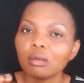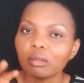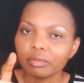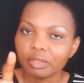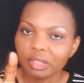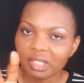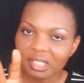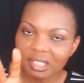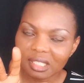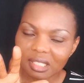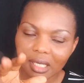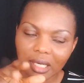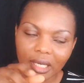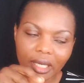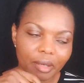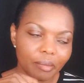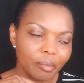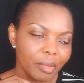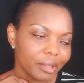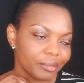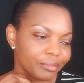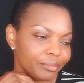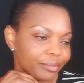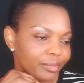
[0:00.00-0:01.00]

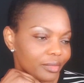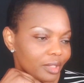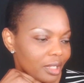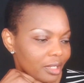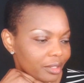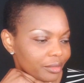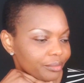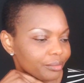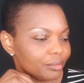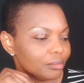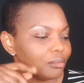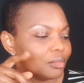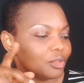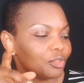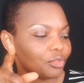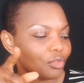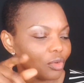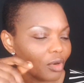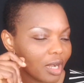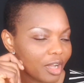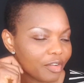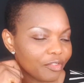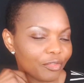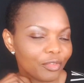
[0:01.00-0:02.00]
Disclaimer, yeah, before
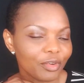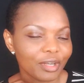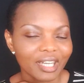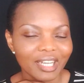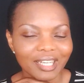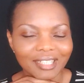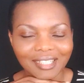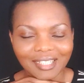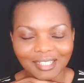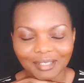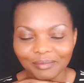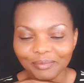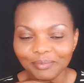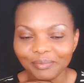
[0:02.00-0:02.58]
I forget,